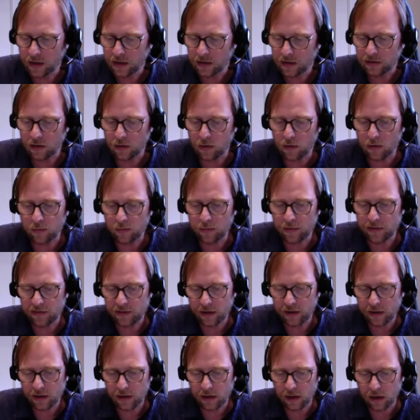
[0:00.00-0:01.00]
So we'll be
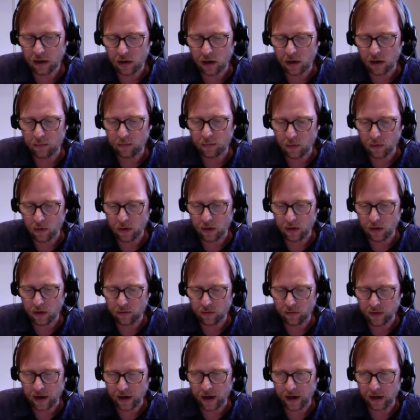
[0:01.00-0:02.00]
seeing a lot more
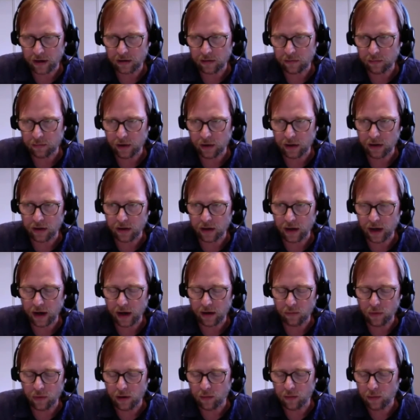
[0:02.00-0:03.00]
of that.
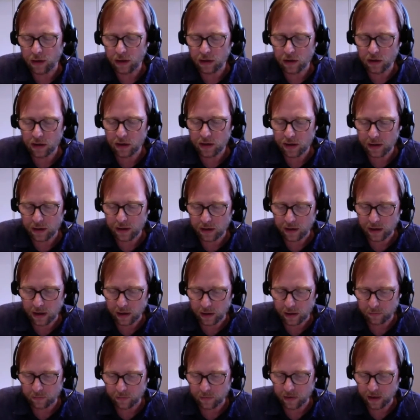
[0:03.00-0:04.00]
And when we look at
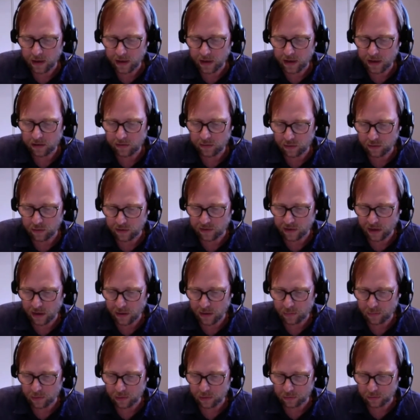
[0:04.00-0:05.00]
heat, for
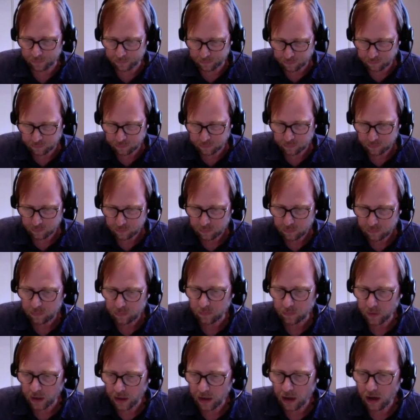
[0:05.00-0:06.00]
example,
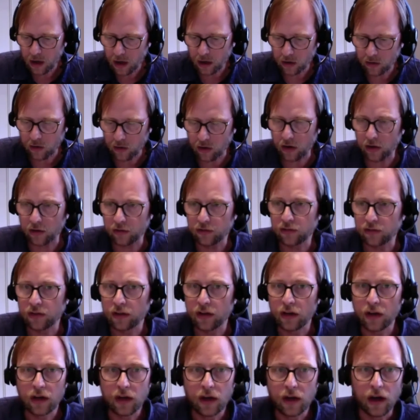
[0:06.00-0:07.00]
across
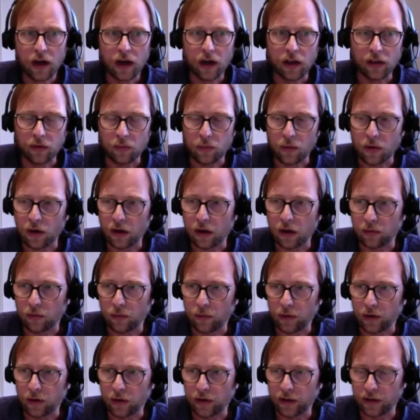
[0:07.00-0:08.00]
the world, when
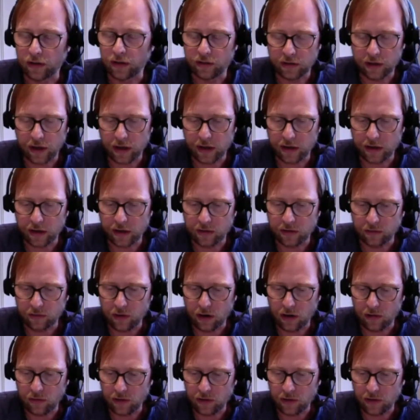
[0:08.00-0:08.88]
we look at studies of